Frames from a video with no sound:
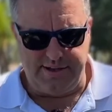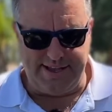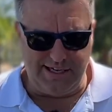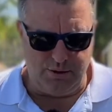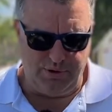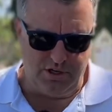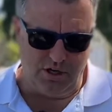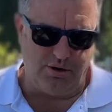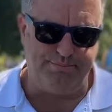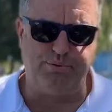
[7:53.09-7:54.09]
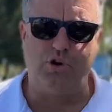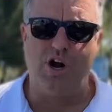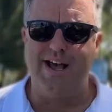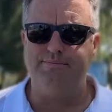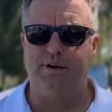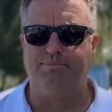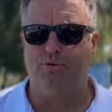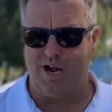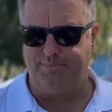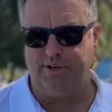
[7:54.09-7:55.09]
and I would call prime
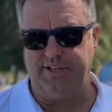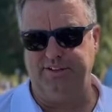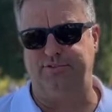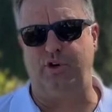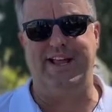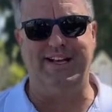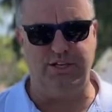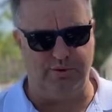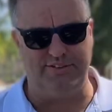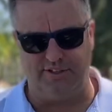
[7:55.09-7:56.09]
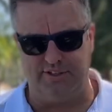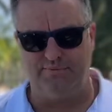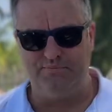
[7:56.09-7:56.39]
properties for any reason,